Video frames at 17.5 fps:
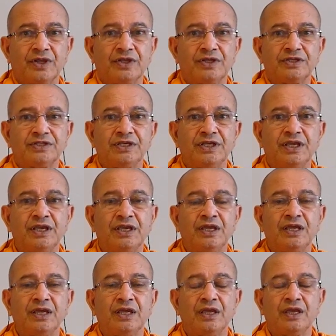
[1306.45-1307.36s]

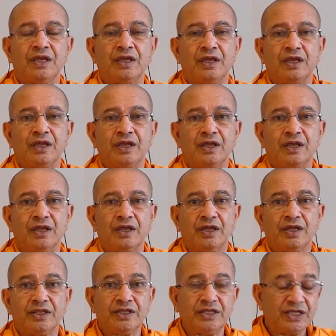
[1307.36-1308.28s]
See,
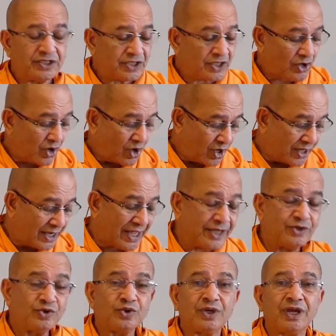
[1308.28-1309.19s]
these are all
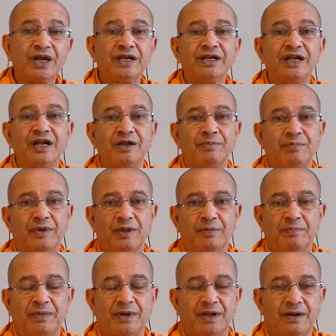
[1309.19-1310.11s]
educated
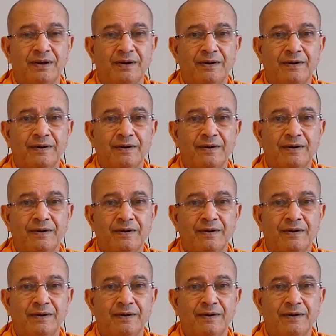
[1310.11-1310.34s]
people